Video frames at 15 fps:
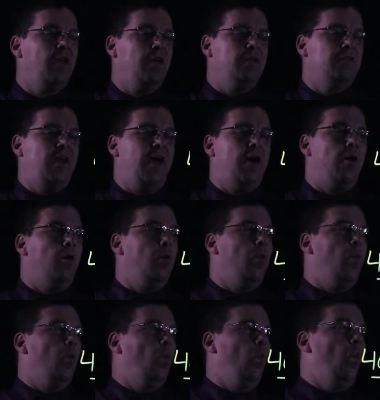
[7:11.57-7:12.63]
Now,
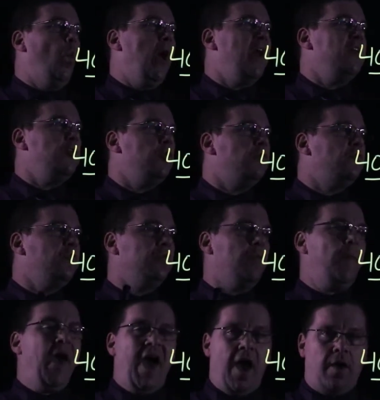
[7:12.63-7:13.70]
when you do the
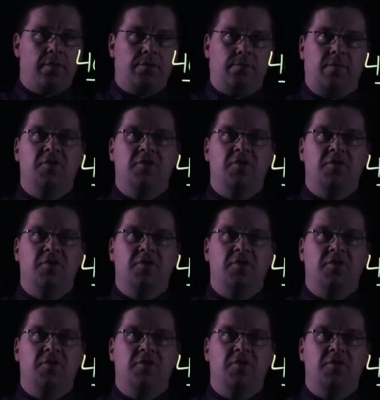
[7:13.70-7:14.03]
math